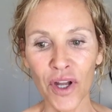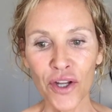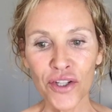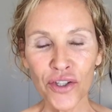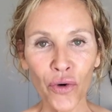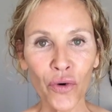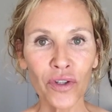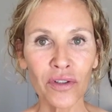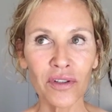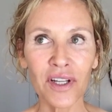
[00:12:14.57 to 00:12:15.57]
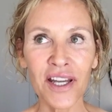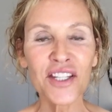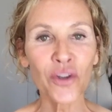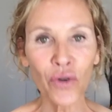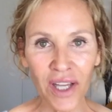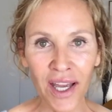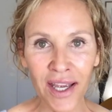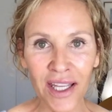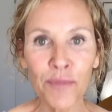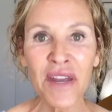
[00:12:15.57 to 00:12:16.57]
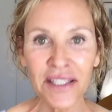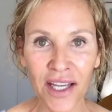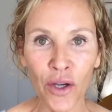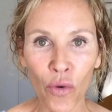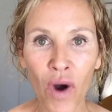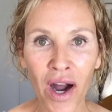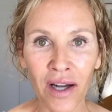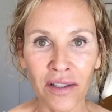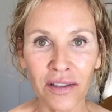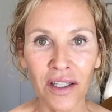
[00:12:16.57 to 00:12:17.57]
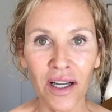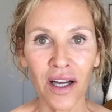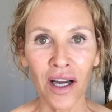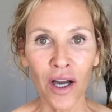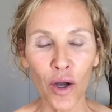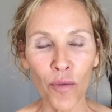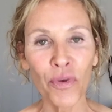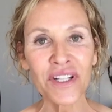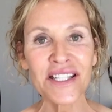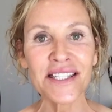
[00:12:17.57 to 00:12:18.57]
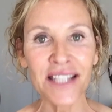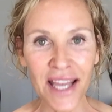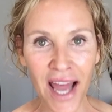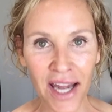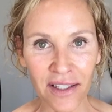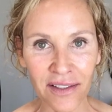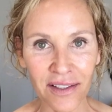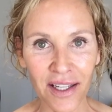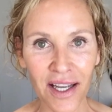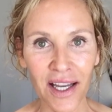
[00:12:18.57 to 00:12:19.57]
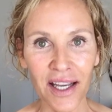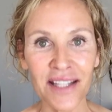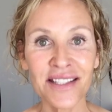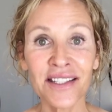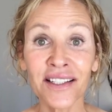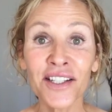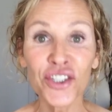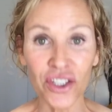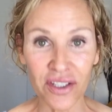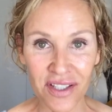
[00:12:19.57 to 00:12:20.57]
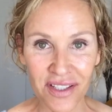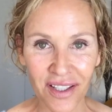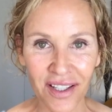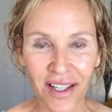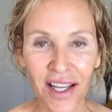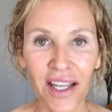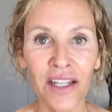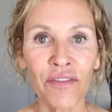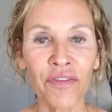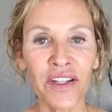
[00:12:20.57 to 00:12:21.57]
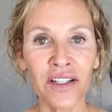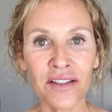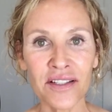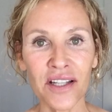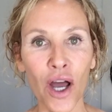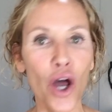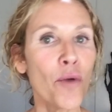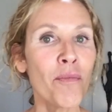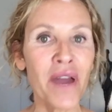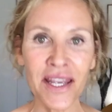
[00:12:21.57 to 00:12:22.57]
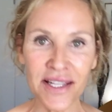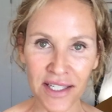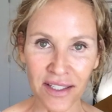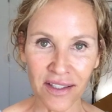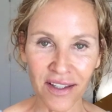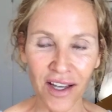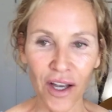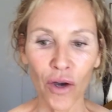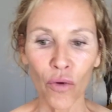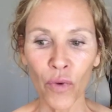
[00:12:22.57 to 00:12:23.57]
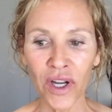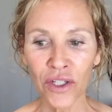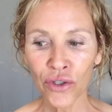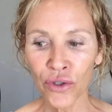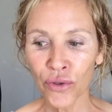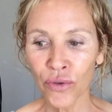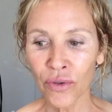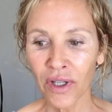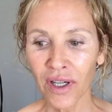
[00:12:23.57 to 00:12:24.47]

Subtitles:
So it's okay, it may take a while, but stay at it. It's delicious. It feels amazing when you